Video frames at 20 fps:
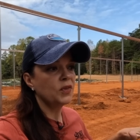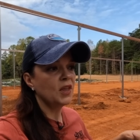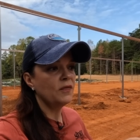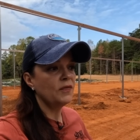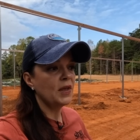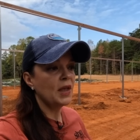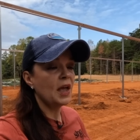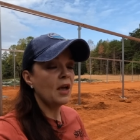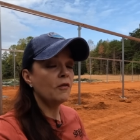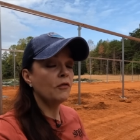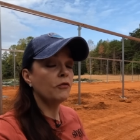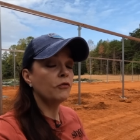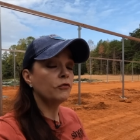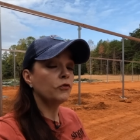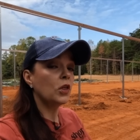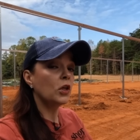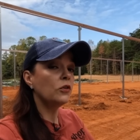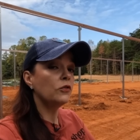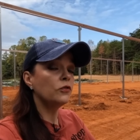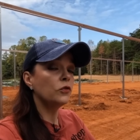if they have
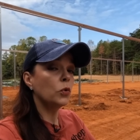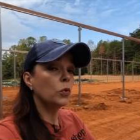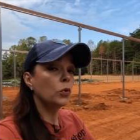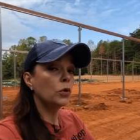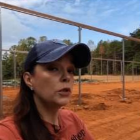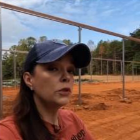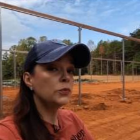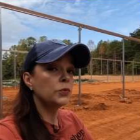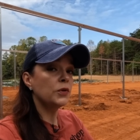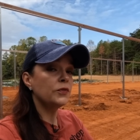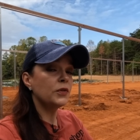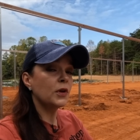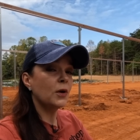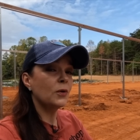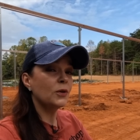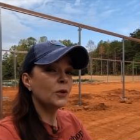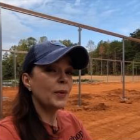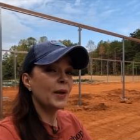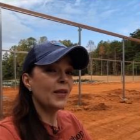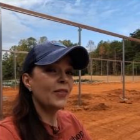flood floors, we've
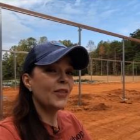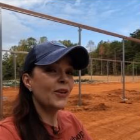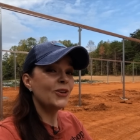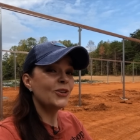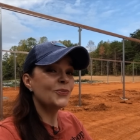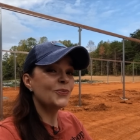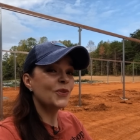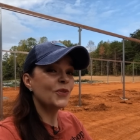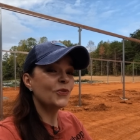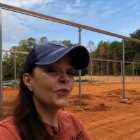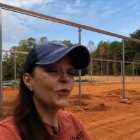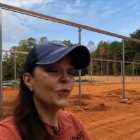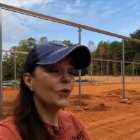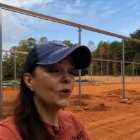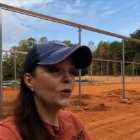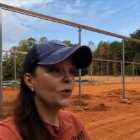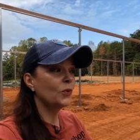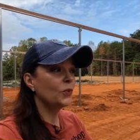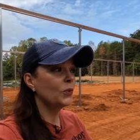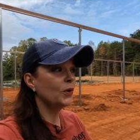talked about those
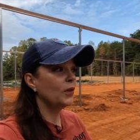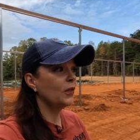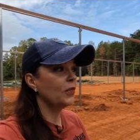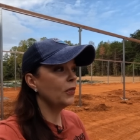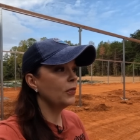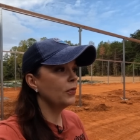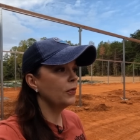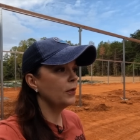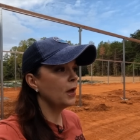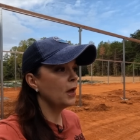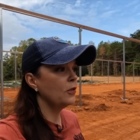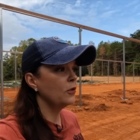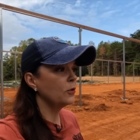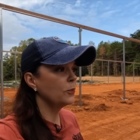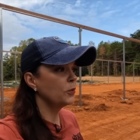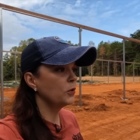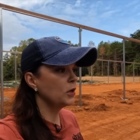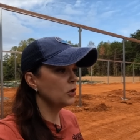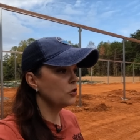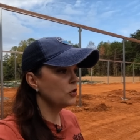before with
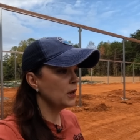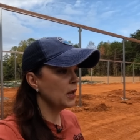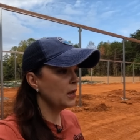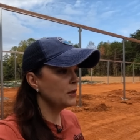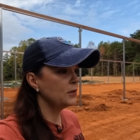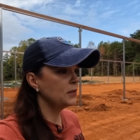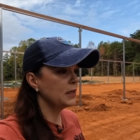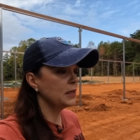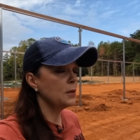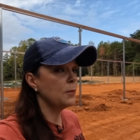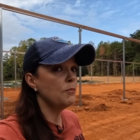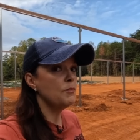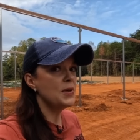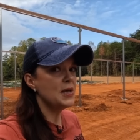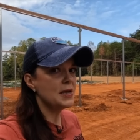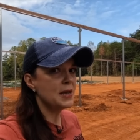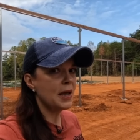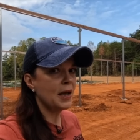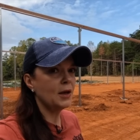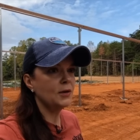other production houses like the
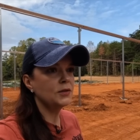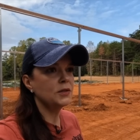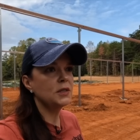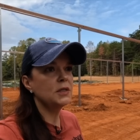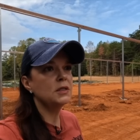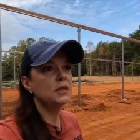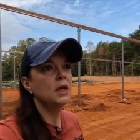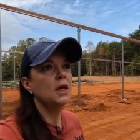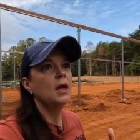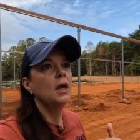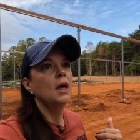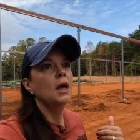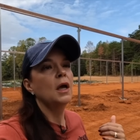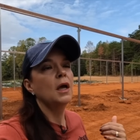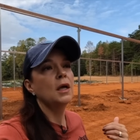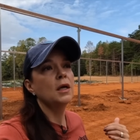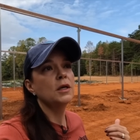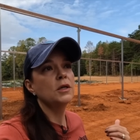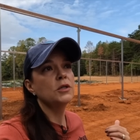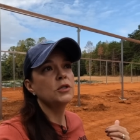big houses.
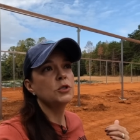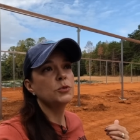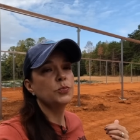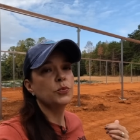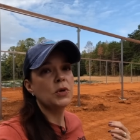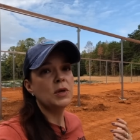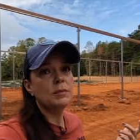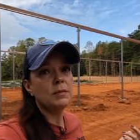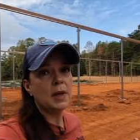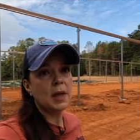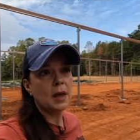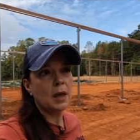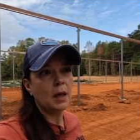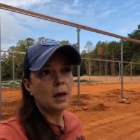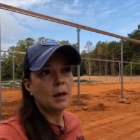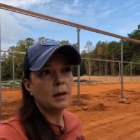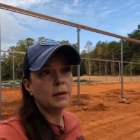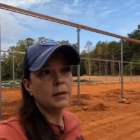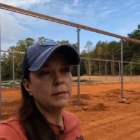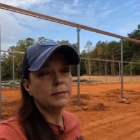Spring
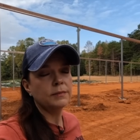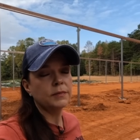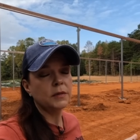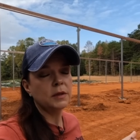Meadows